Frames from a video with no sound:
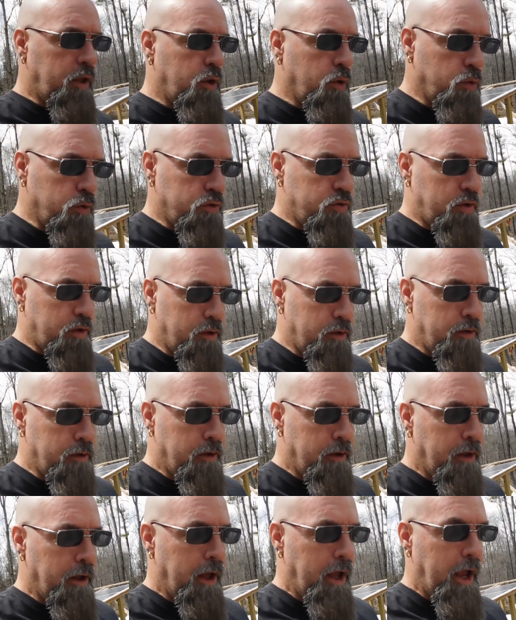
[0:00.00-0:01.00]
used,
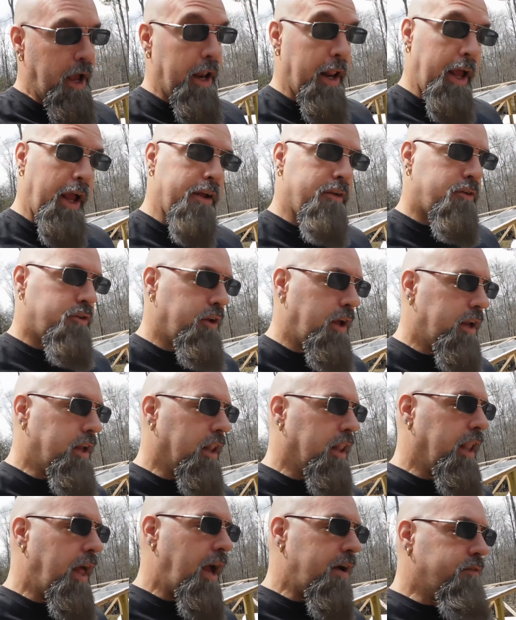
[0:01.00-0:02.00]
and I actually had
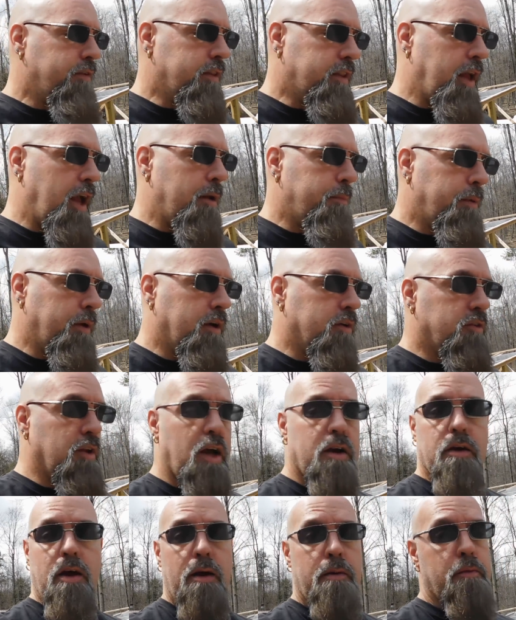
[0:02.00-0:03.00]
to laugh at that because
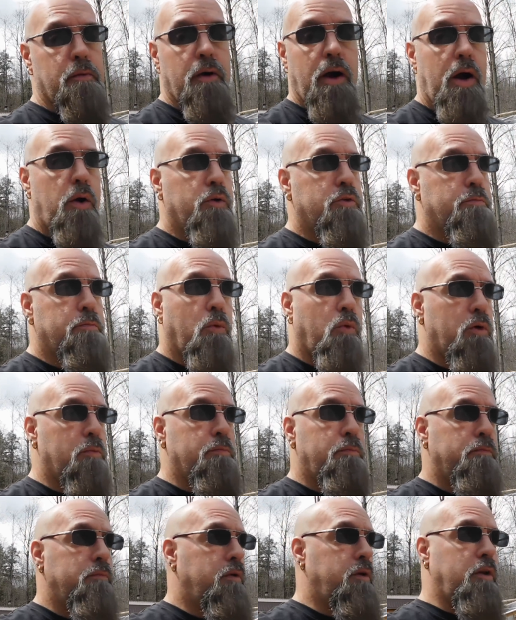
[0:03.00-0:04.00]
I, I'm, I was born,
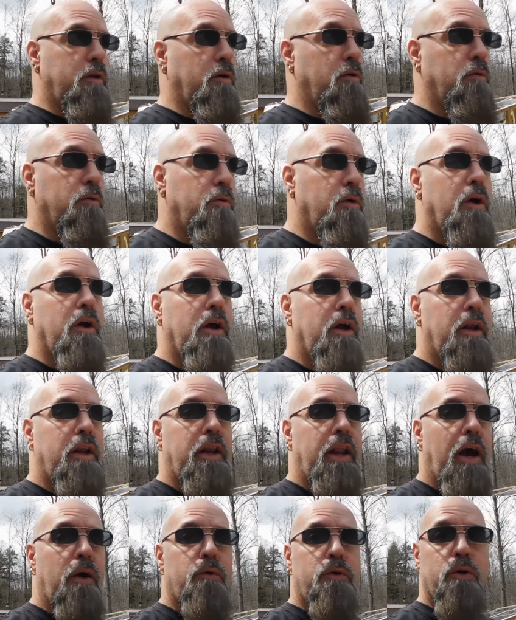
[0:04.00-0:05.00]
you know,
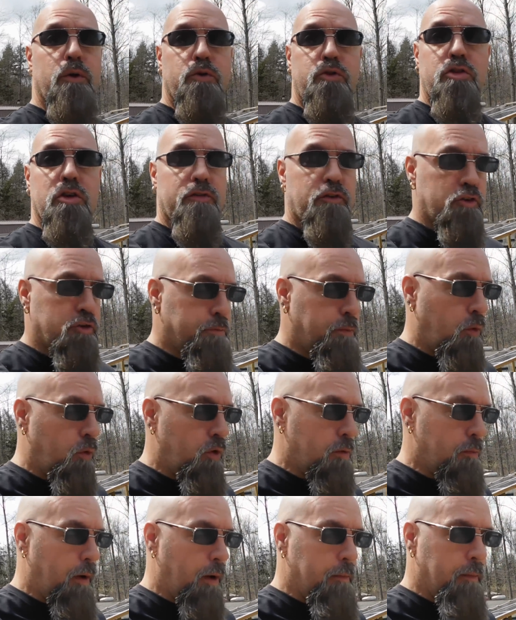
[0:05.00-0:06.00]
not with no silver
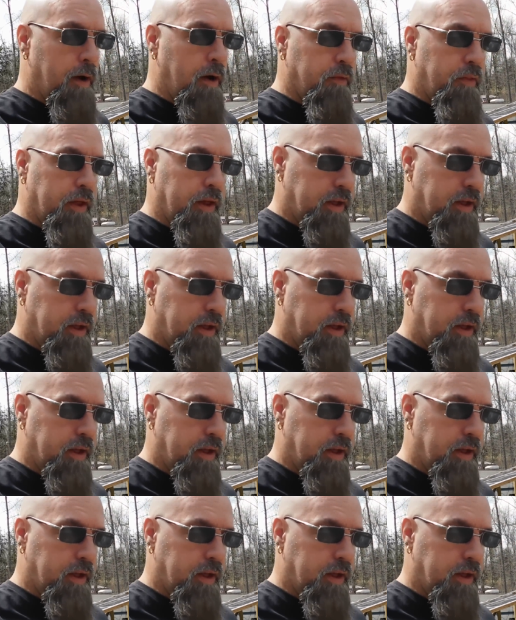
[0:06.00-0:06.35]
spoon in my mouth, I